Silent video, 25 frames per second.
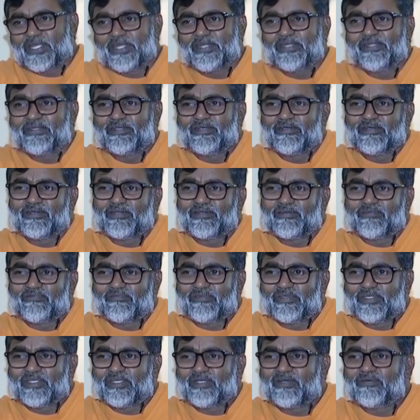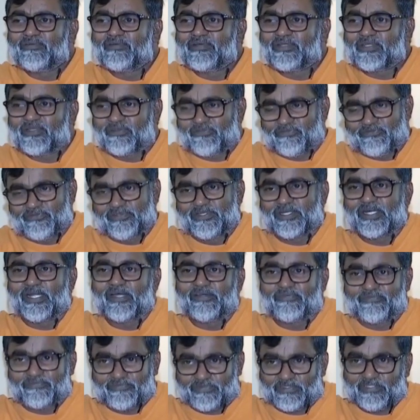idea and we have a rough
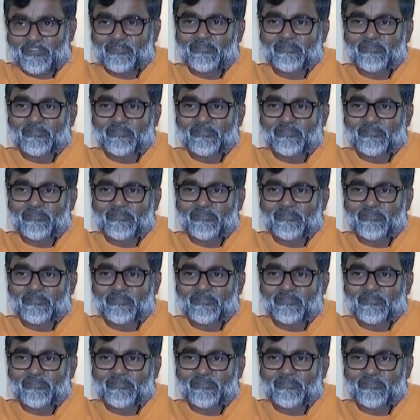draft.